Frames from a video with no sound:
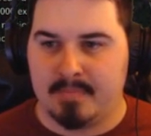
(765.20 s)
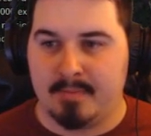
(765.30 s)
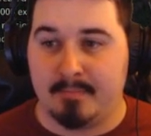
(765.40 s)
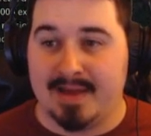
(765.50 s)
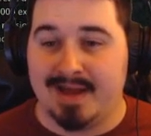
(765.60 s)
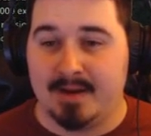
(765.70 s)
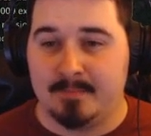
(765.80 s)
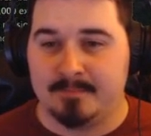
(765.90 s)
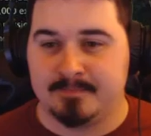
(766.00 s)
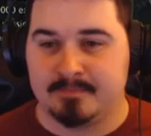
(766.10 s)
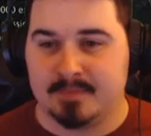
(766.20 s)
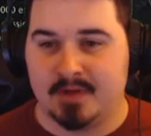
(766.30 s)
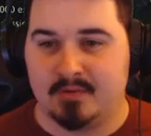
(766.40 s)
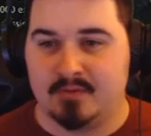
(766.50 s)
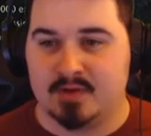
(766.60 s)
Maybe mana?
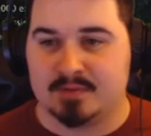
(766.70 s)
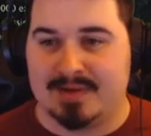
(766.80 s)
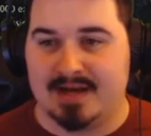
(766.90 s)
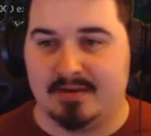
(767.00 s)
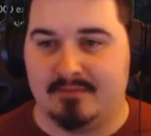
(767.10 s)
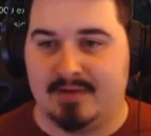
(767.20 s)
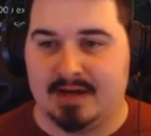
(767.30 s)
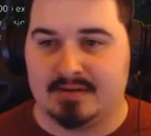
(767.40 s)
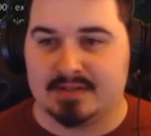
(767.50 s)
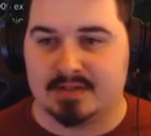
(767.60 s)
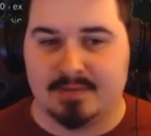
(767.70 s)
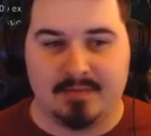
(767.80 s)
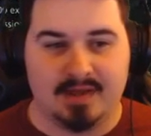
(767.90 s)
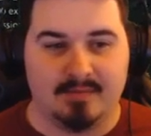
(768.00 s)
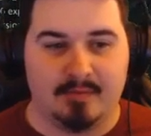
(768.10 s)
I don't really use mana vials, so
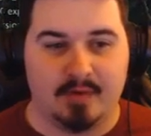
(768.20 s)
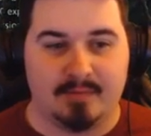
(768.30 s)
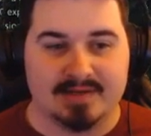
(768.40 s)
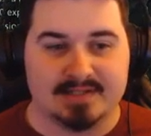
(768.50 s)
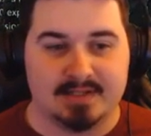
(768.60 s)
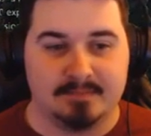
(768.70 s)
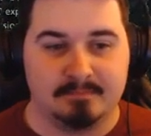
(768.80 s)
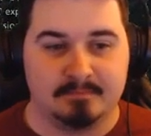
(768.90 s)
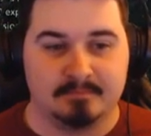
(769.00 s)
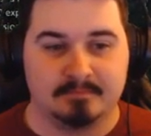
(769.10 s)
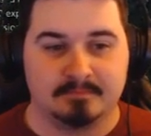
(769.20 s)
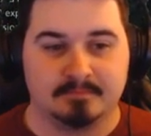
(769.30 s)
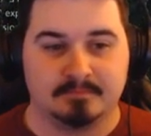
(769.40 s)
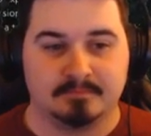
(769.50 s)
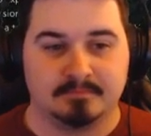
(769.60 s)
maybe he won't want to buy some.
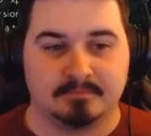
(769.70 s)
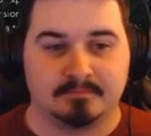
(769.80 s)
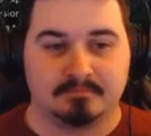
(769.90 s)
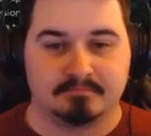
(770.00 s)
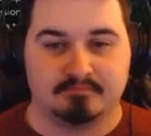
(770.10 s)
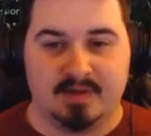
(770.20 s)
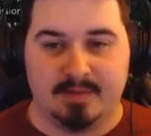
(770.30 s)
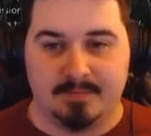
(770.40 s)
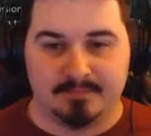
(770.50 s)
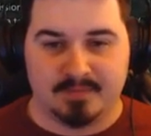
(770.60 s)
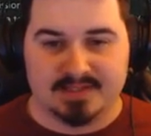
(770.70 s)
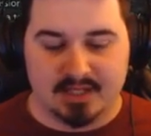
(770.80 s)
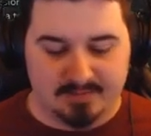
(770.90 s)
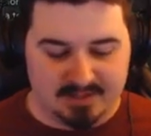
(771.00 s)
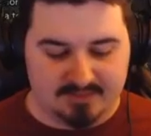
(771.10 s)
Maybe? Is that
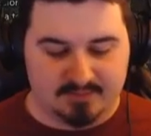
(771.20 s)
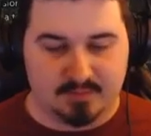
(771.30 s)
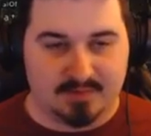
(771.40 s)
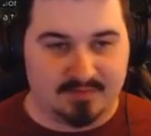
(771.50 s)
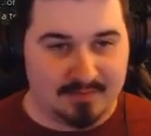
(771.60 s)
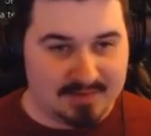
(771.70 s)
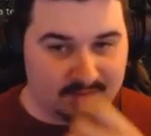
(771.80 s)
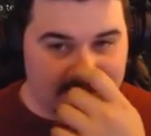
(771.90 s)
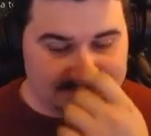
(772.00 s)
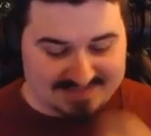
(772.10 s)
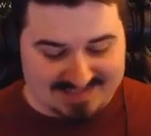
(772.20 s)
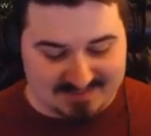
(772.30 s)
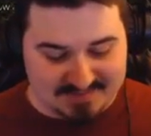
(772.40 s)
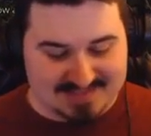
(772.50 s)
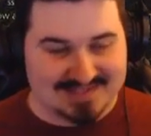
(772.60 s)
gonna be enough for me to raise my
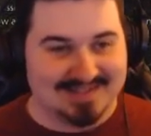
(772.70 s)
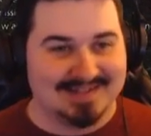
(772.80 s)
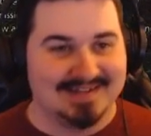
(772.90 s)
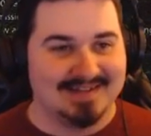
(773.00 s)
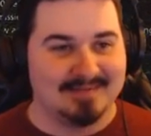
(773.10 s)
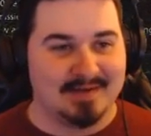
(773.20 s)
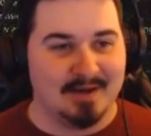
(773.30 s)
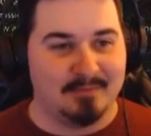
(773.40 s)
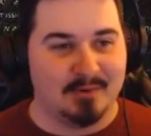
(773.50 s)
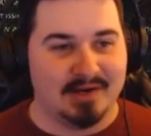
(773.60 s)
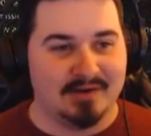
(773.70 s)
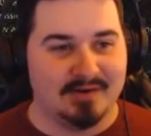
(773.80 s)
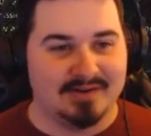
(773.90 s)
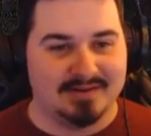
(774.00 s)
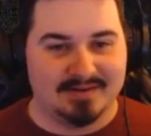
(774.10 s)
skills? I'm kinda poor
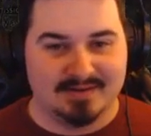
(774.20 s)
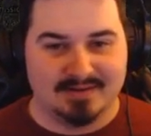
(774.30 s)
here.